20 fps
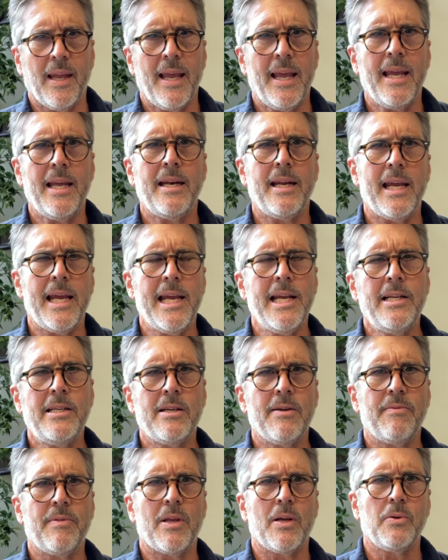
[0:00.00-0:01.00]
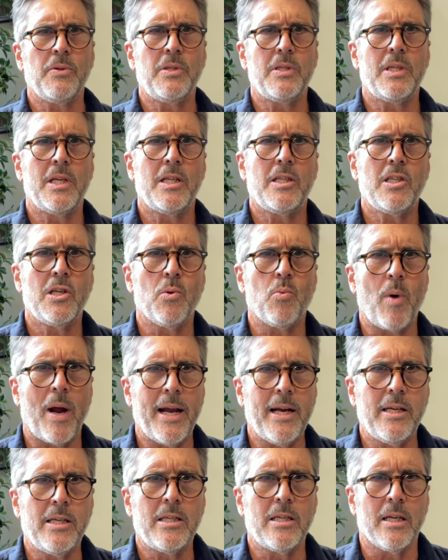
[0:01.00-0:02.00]
In each of those
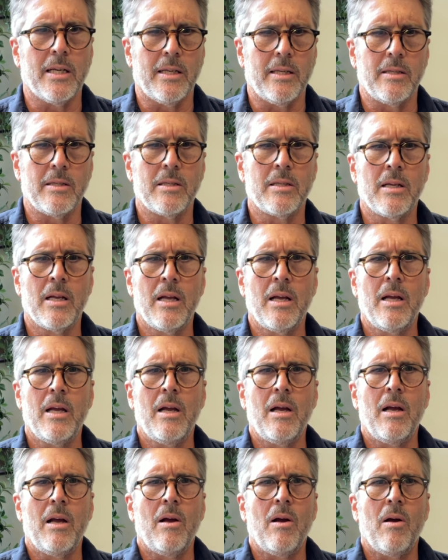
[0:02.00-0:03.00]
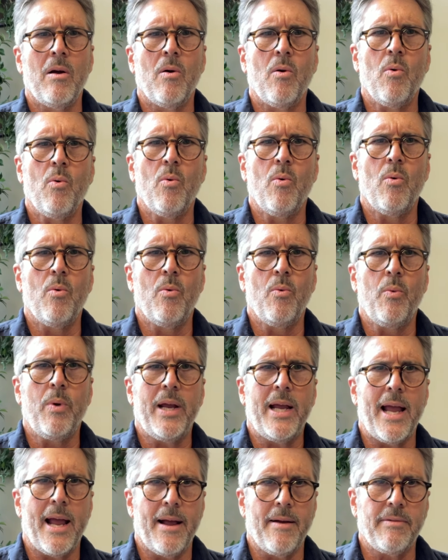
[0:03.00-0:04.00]
situations,
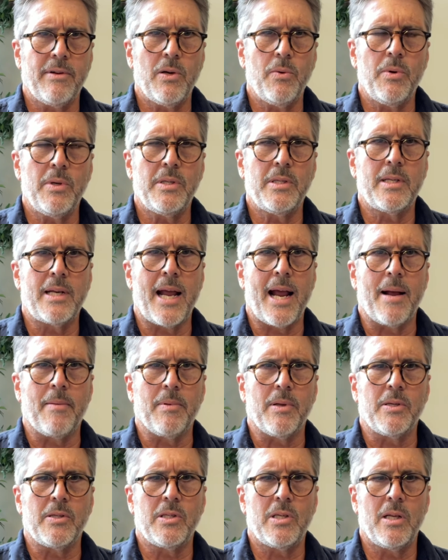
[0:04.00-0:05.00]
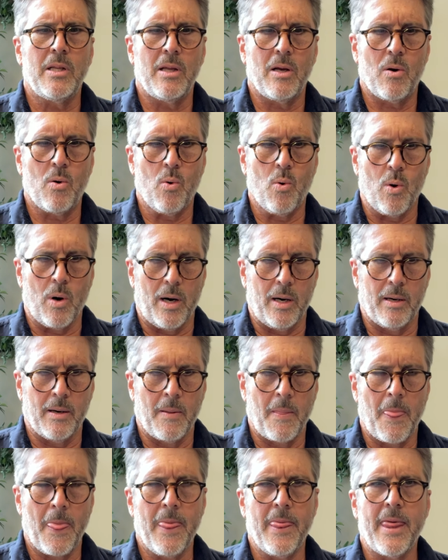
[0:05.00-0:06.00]
we have to establish to the court
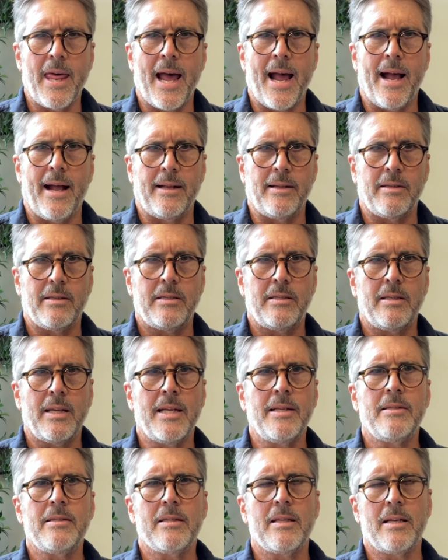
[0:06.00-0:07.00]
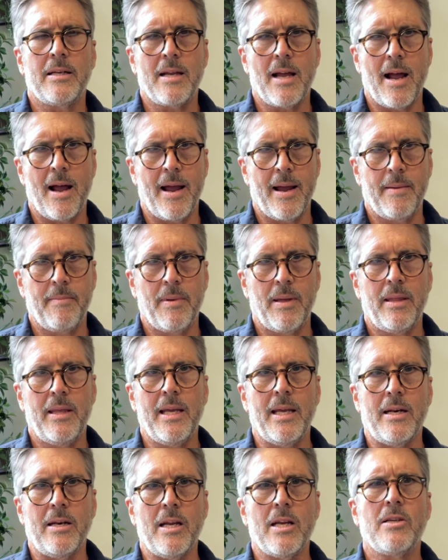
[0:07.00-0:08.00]
that since the time
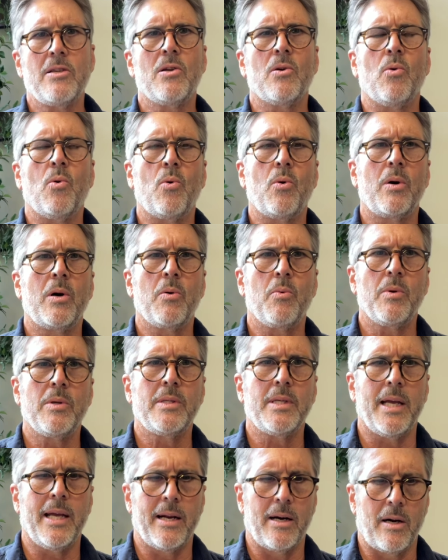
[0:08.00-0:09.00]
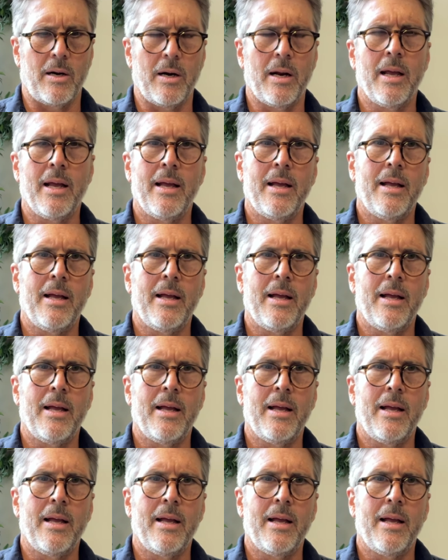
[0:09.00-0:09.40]
the initial order was entered,